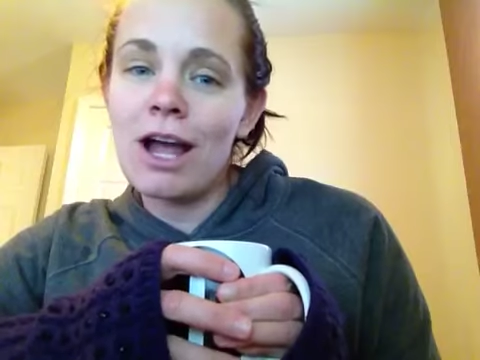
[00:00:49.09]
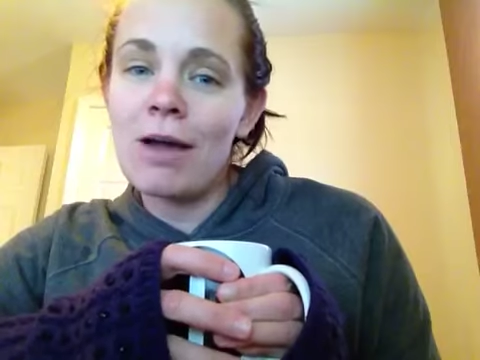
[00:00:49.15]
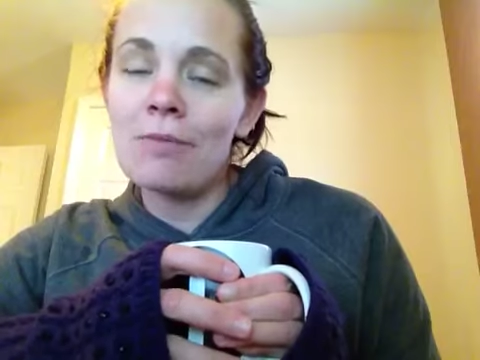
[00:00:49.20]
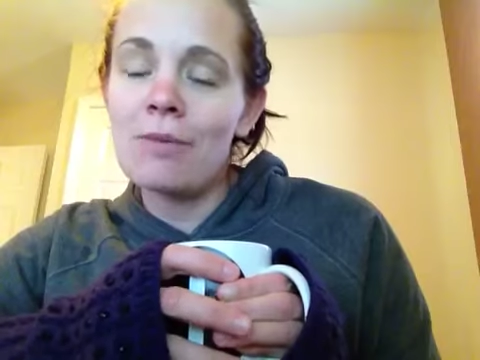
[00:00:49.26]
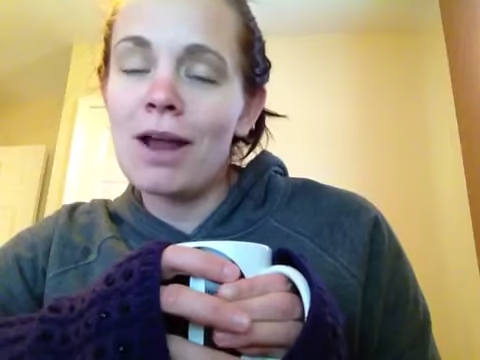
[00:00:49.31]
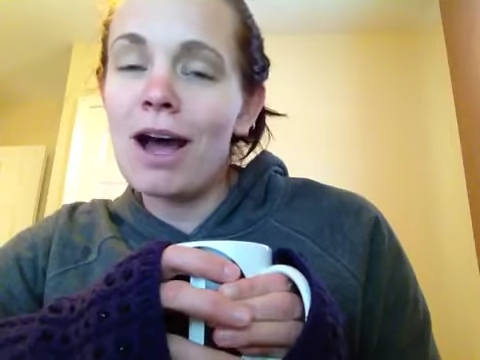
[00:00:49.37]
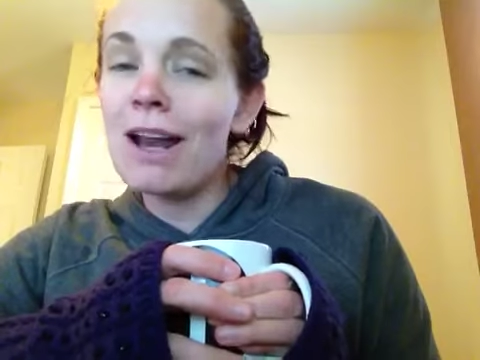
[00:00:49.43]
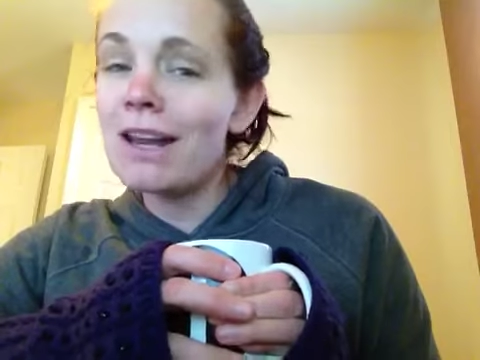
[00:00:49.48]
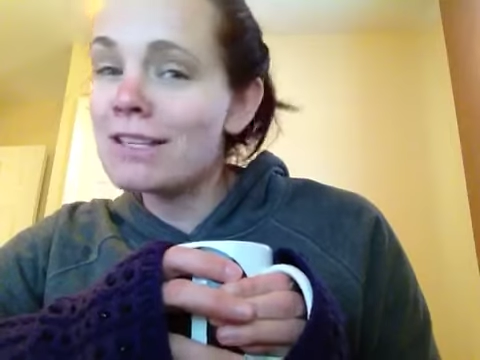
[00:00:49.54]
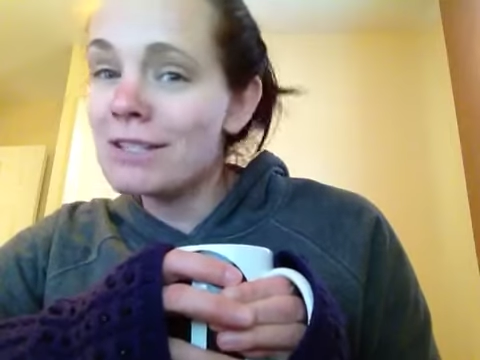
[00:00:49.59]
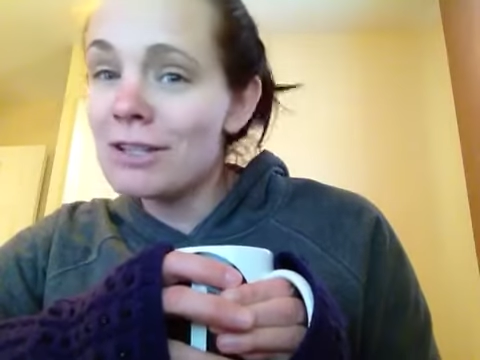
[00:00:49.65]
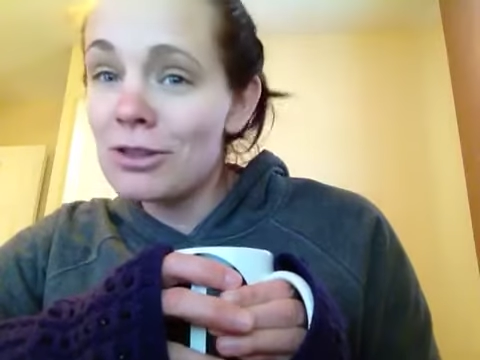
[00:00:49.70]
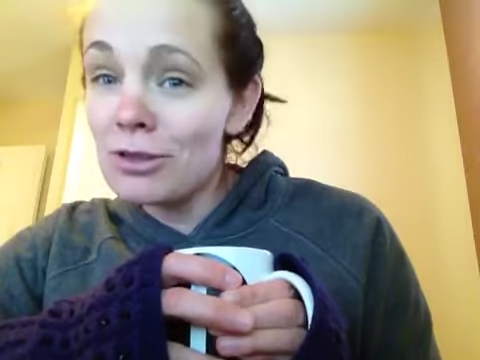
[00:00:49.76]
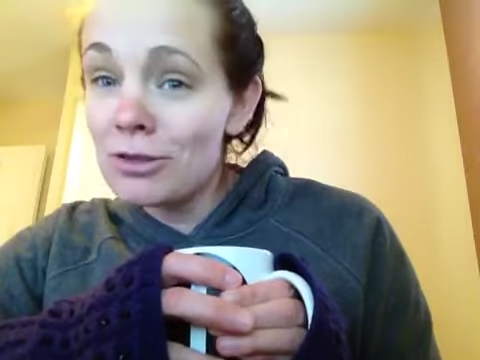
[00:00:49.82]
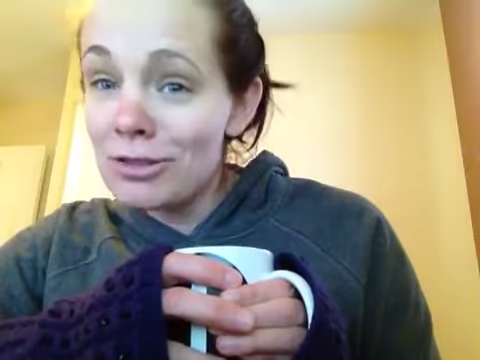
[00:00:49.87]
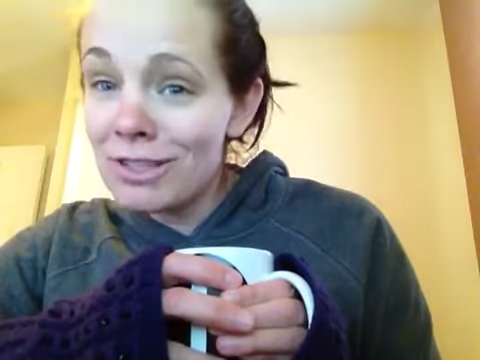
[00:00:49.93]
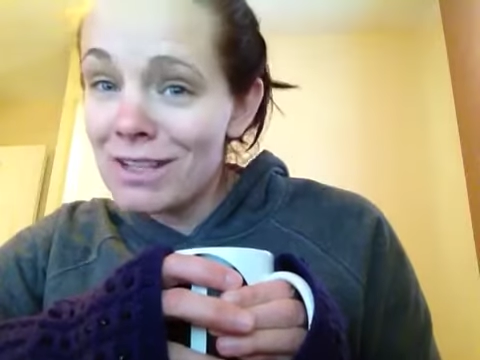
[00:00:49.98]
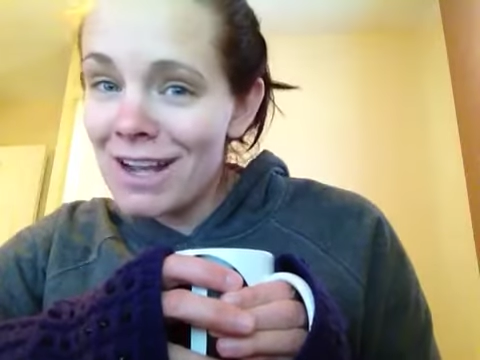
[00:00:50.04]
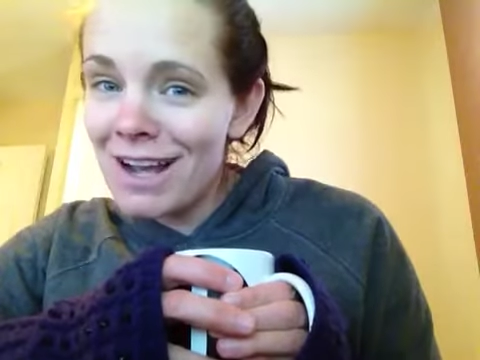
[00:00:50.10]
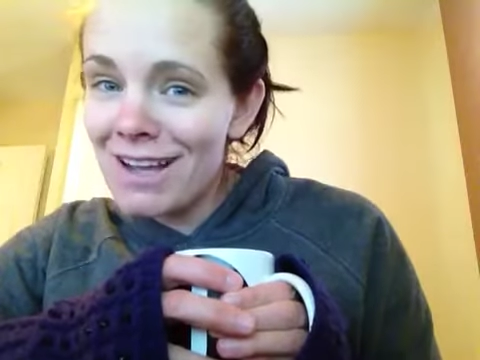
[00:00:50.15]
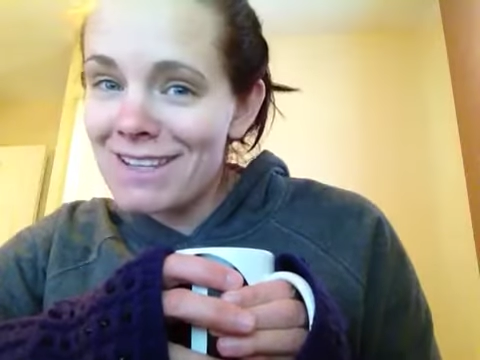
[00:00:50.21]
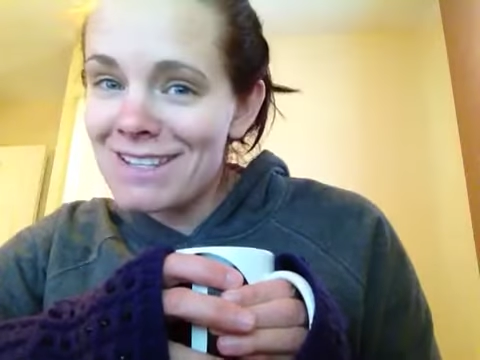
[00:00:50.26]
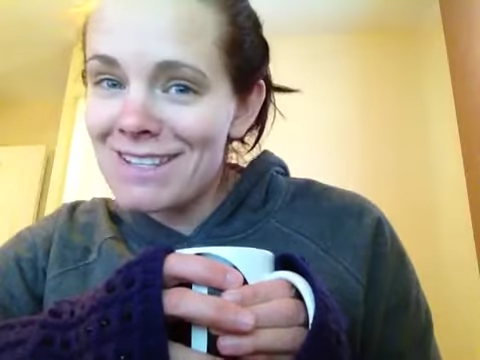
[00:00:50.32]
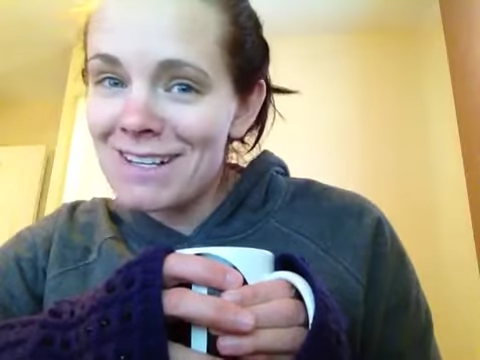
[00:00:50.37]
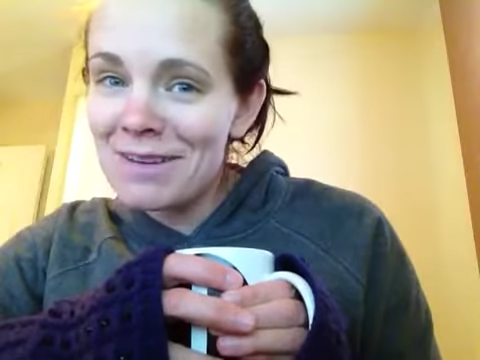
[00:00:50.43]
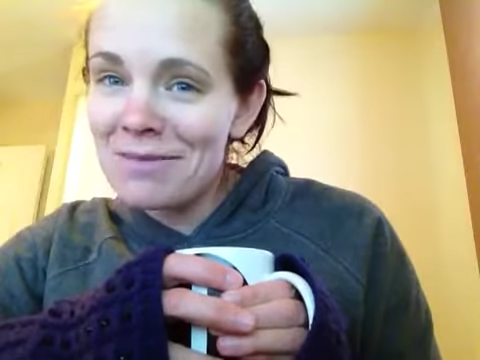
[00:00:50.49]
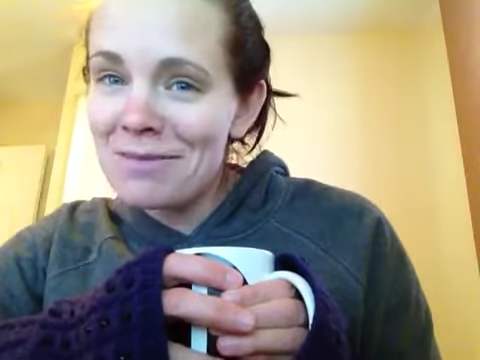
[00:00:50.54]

I'm not as enthusiastic